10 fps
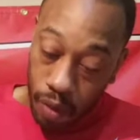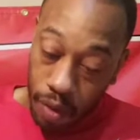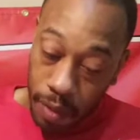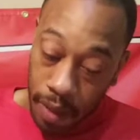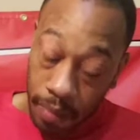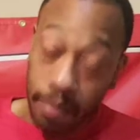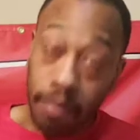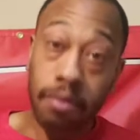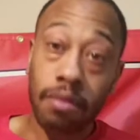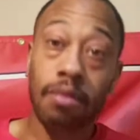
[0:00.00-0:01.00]
women.
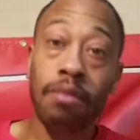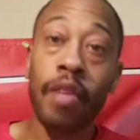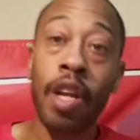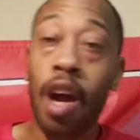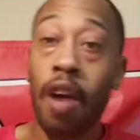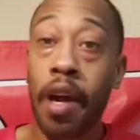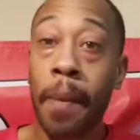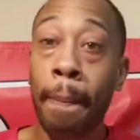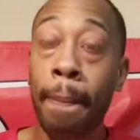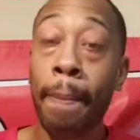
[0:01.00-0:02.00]
All right.
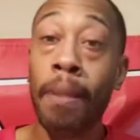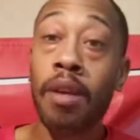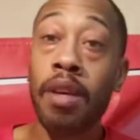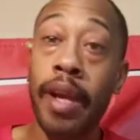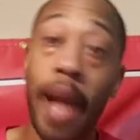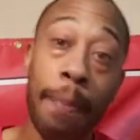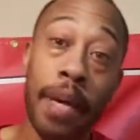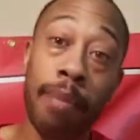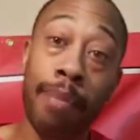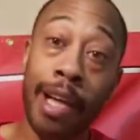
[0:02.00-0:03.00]
And I
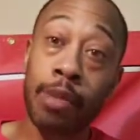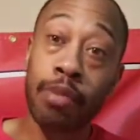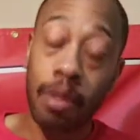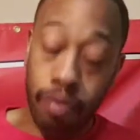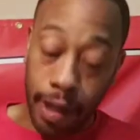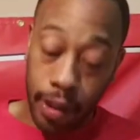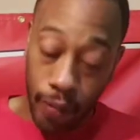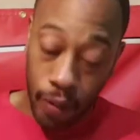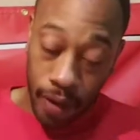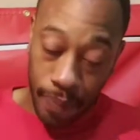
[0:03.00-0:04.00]
paid the price
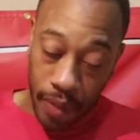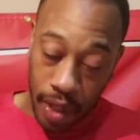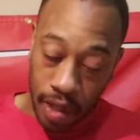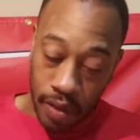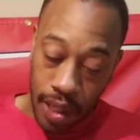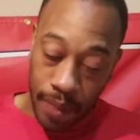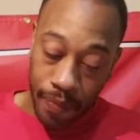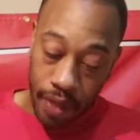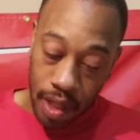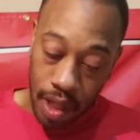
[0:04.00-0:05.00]
for it. All right.
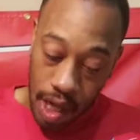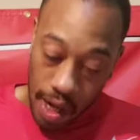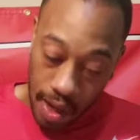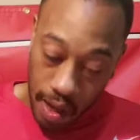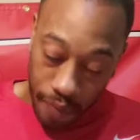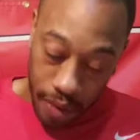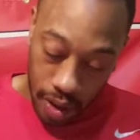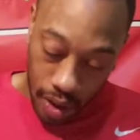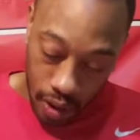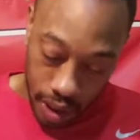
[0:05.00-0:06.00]
In
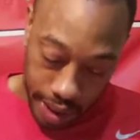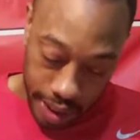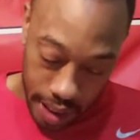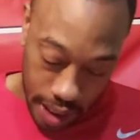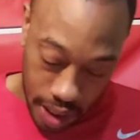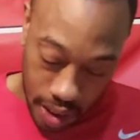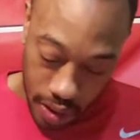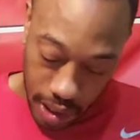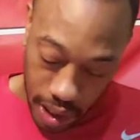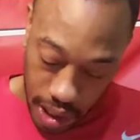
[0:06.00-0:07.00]

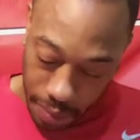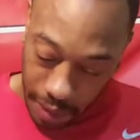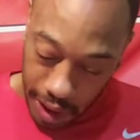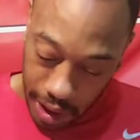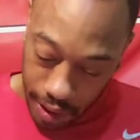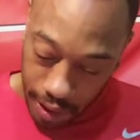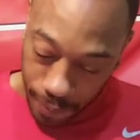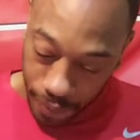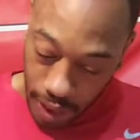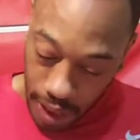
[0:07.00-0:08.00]
the commentary,
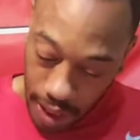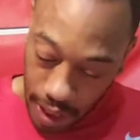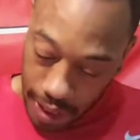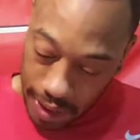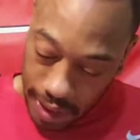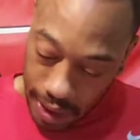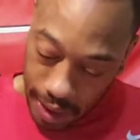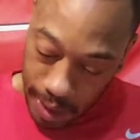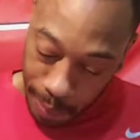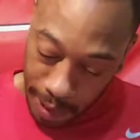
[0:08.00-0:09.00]
it
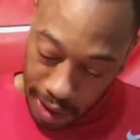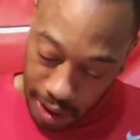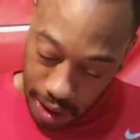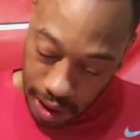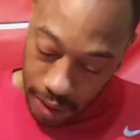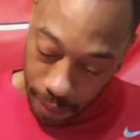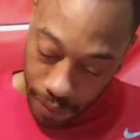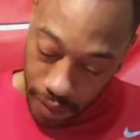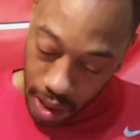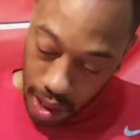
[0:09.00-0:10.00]
says basically
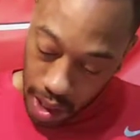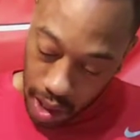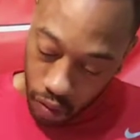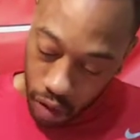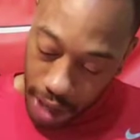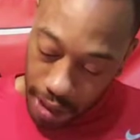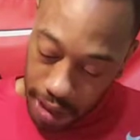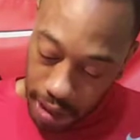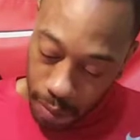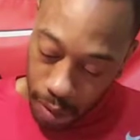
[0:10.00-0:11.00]
rottenness
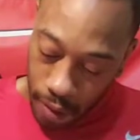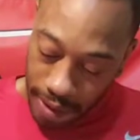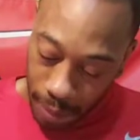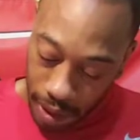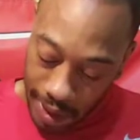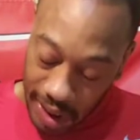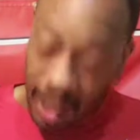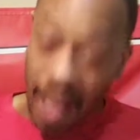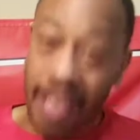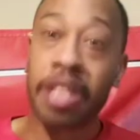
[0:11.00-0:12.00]
in the bones applies
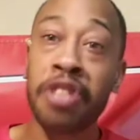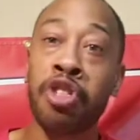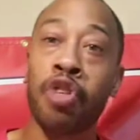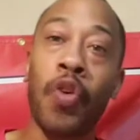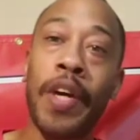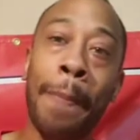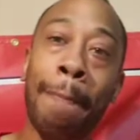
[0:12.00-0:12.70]
lots of joy